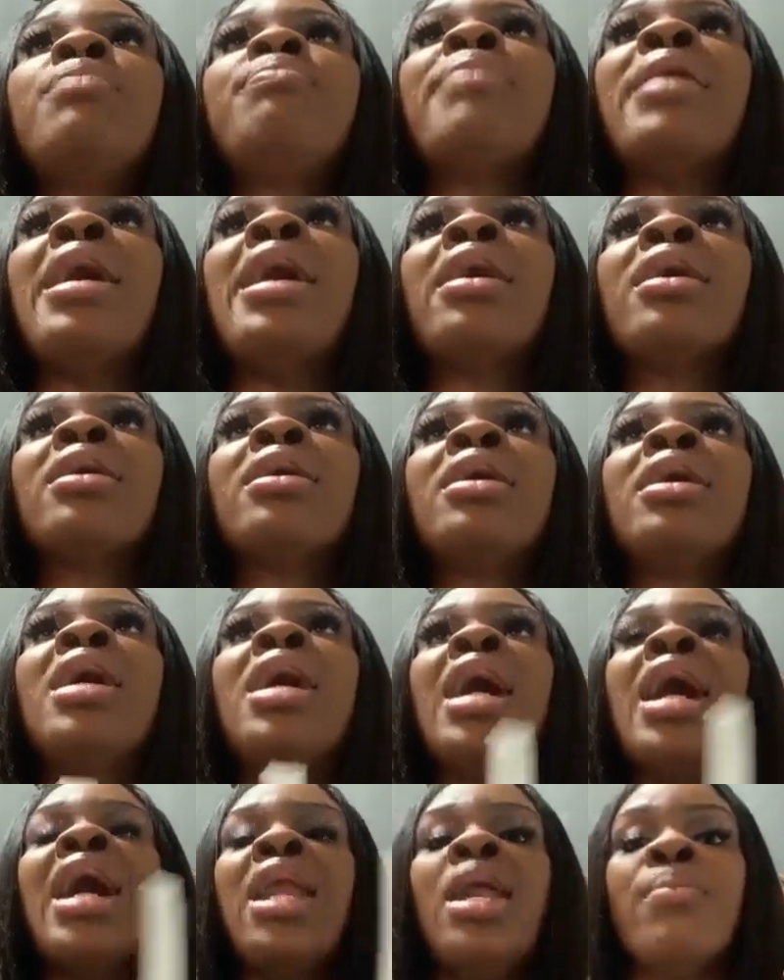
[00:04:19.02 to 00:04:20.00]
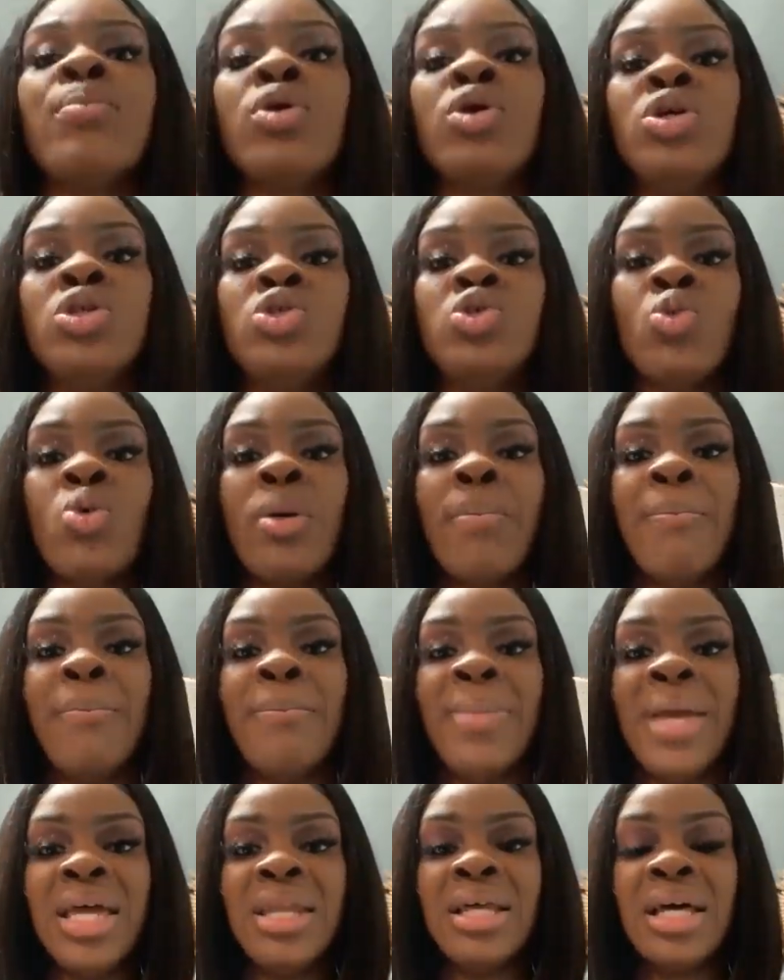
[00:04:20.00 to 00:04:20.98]
head back and I'm going to do a
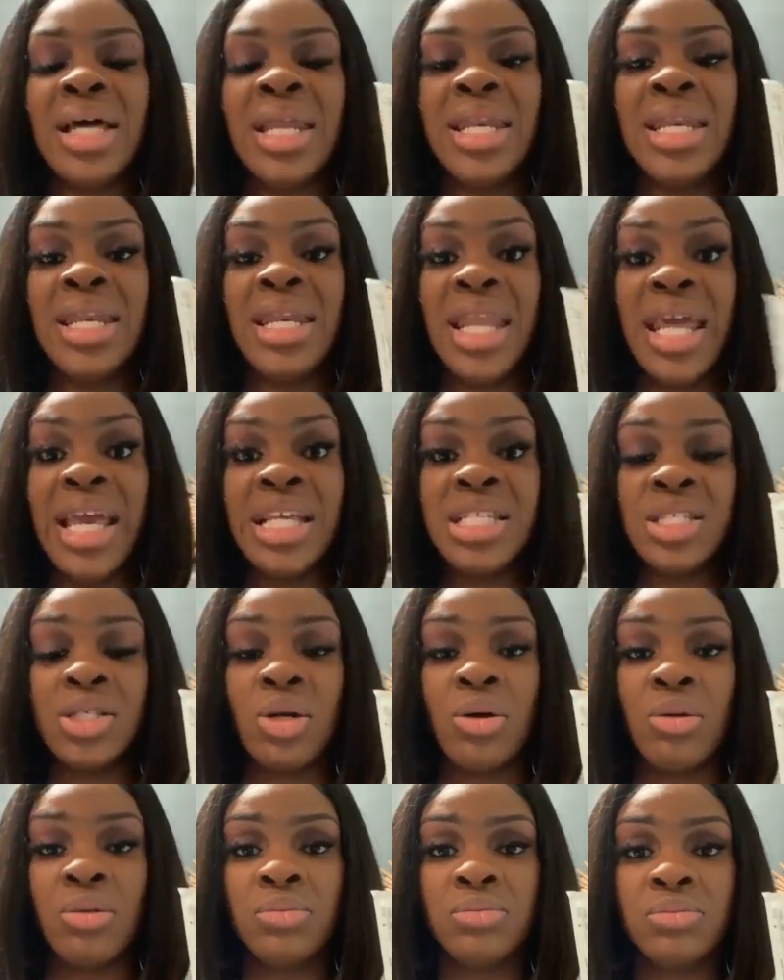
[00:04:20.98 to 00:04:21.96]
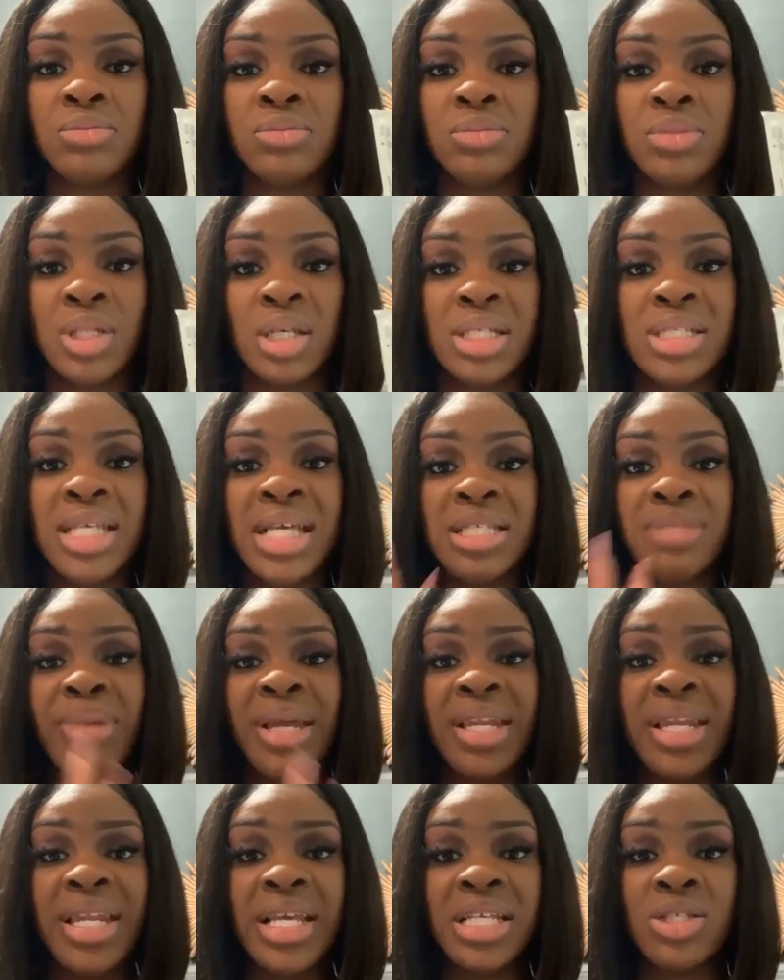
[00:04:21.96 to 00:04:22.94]
mid nasal because there's
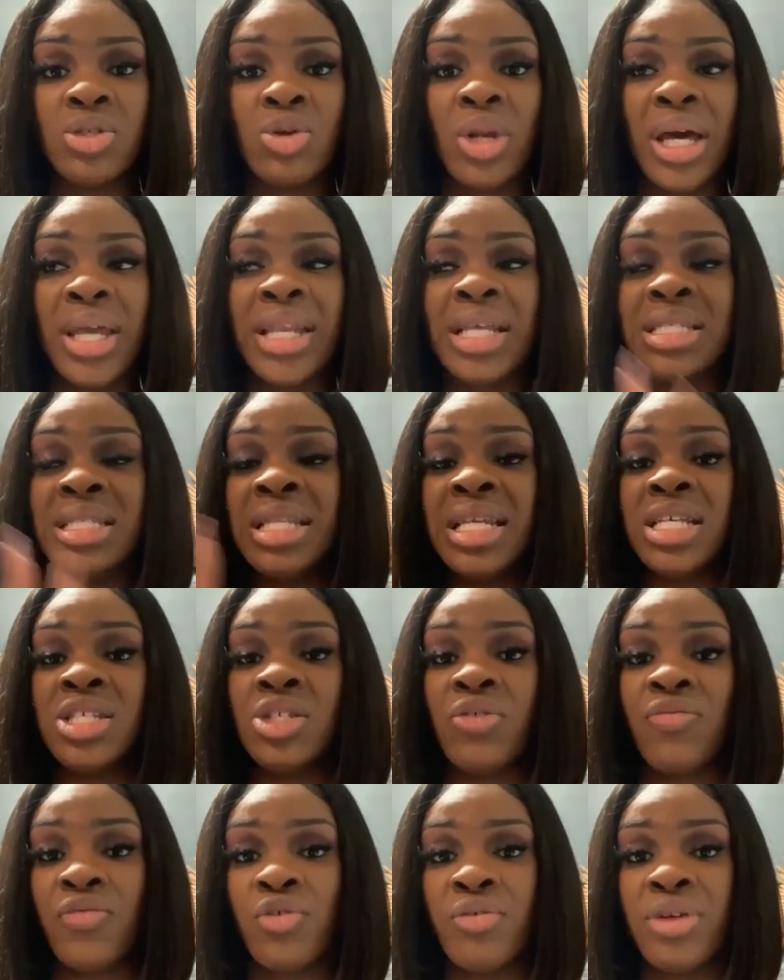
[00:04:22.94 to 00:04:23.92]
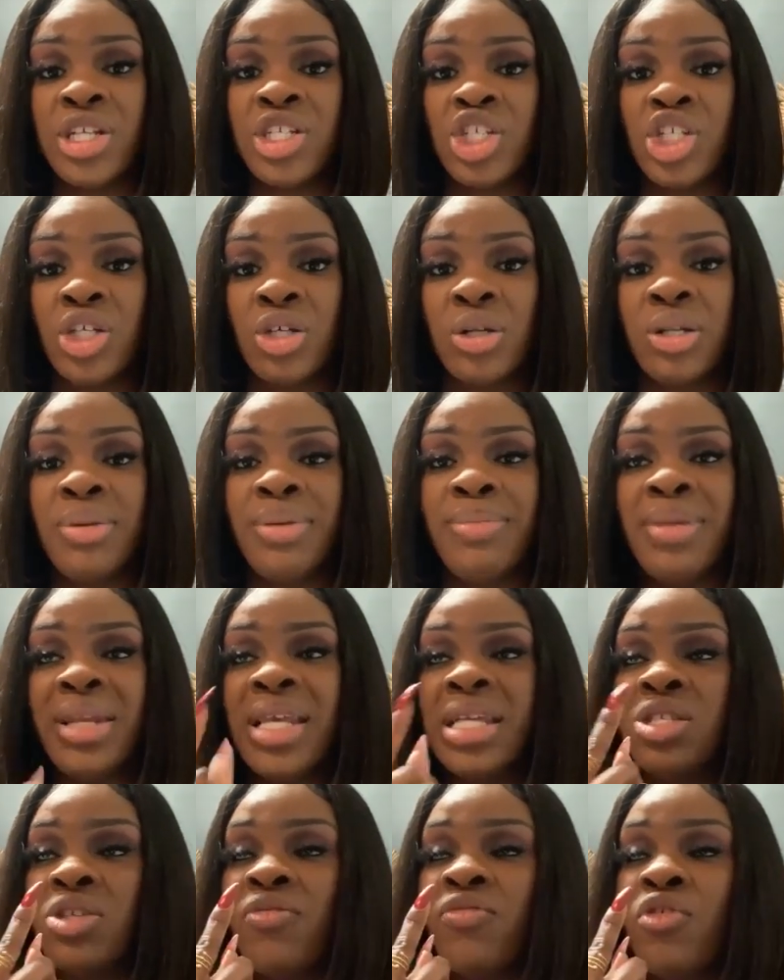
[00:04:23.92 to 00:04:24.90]
mid nasal and there's nasopharyngeal.
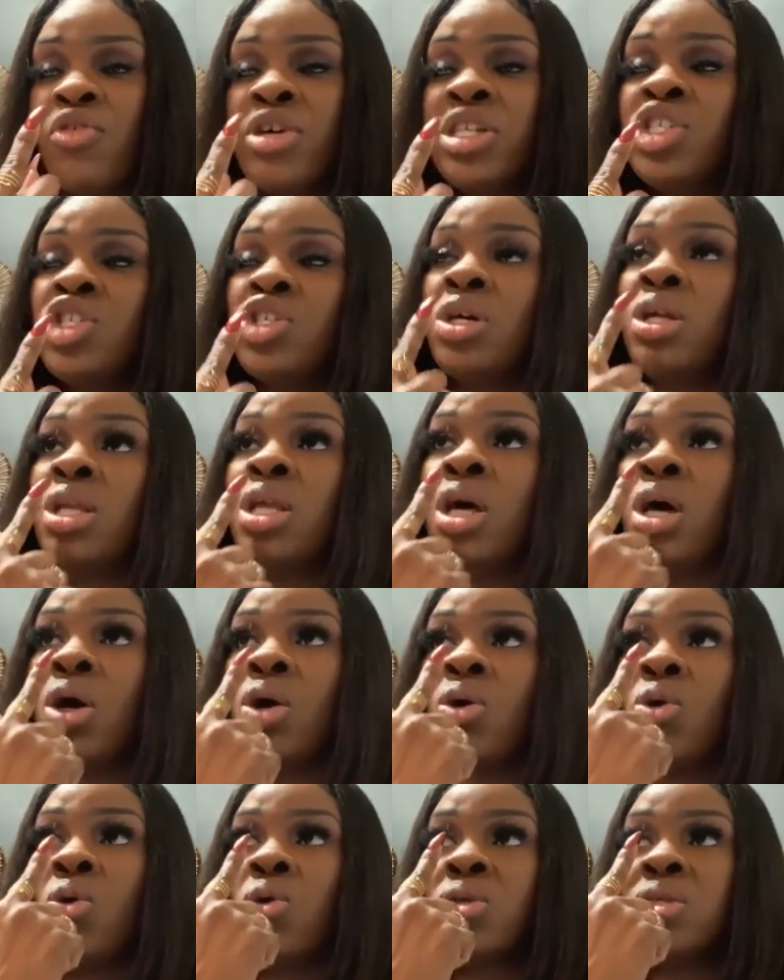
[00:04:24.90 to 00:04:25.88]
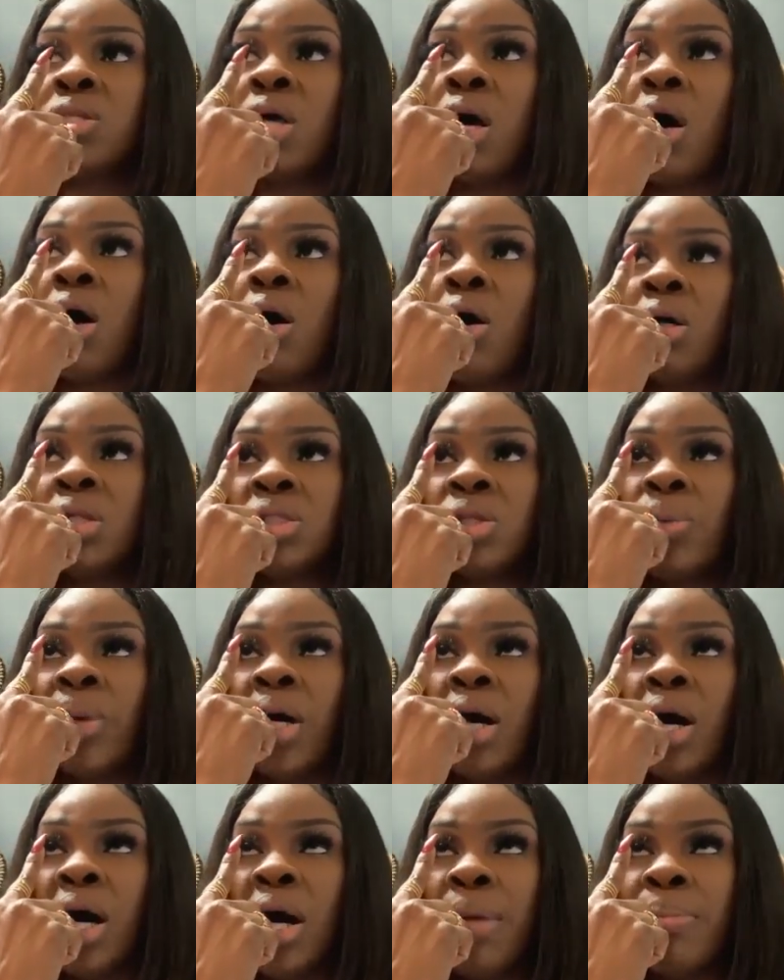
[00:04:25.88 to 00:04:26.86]
Nasopharyngeal goes all the
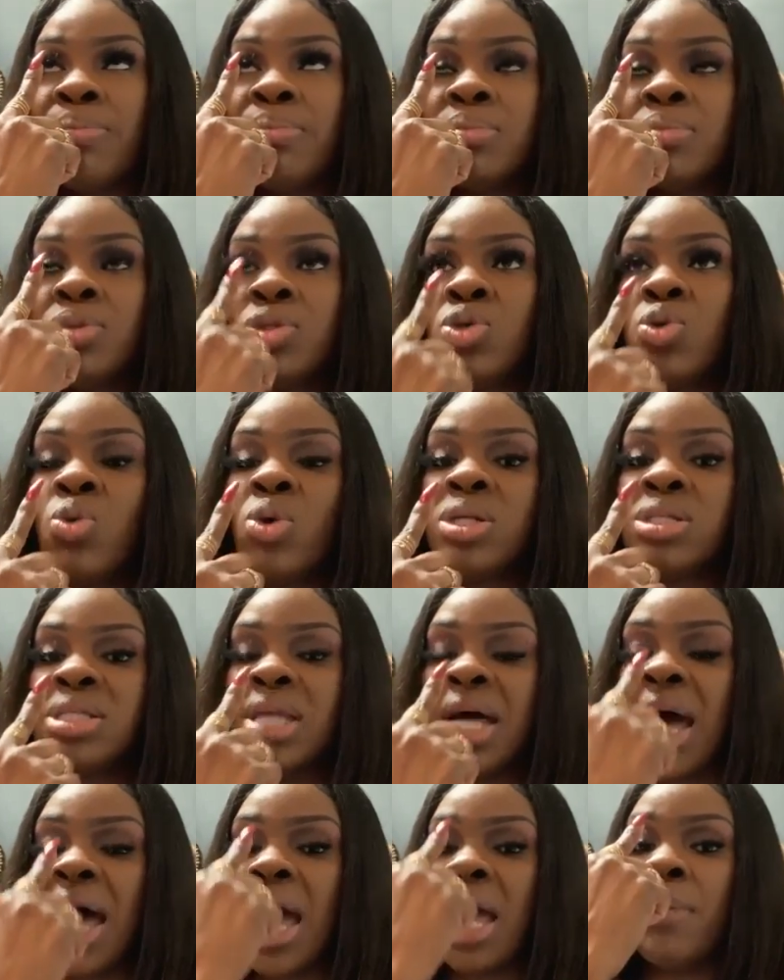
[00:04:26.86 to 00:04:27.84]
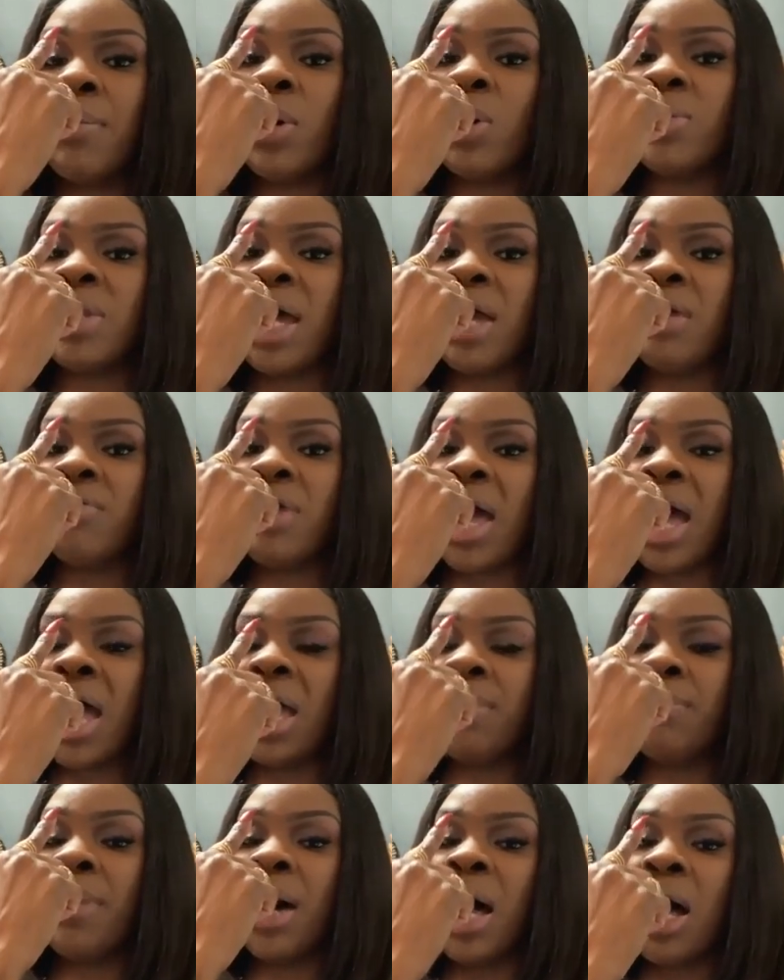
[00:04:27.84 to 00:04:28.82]
way up towards the eyeball, di
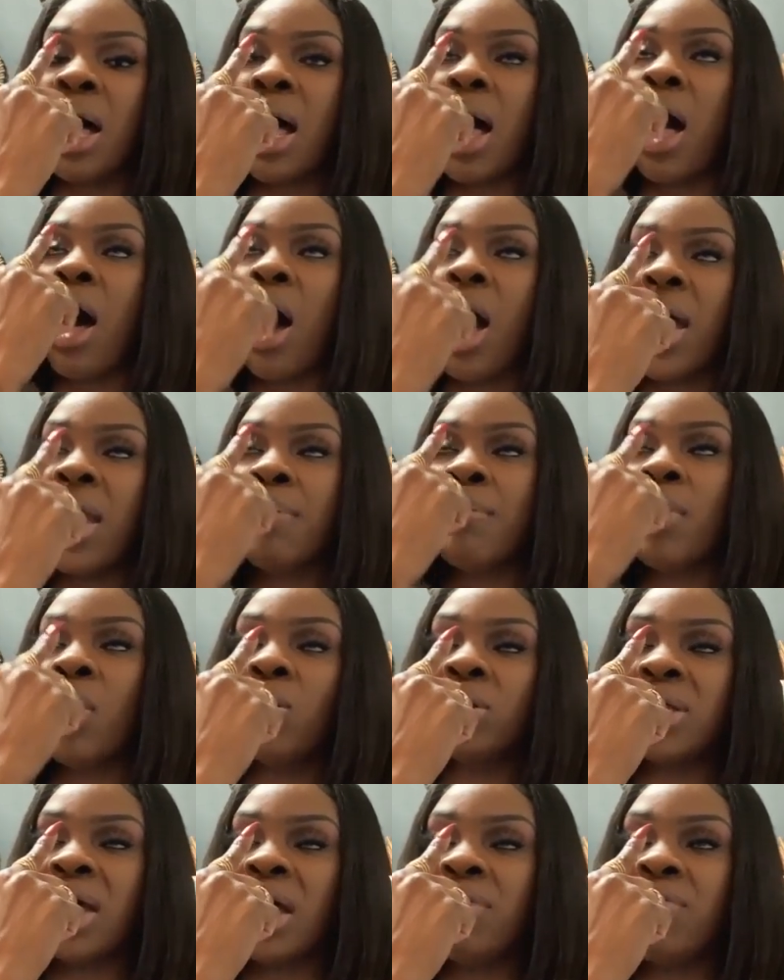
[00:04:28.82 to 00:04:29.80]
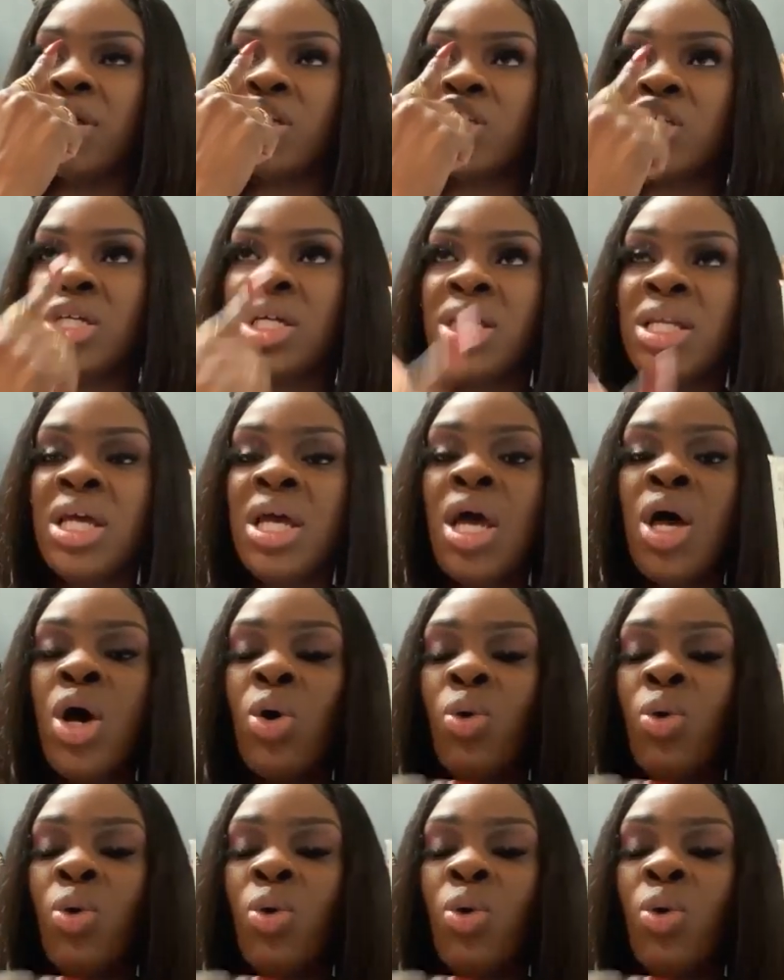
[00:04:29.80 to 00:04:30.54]
eyeball, eyeball direction.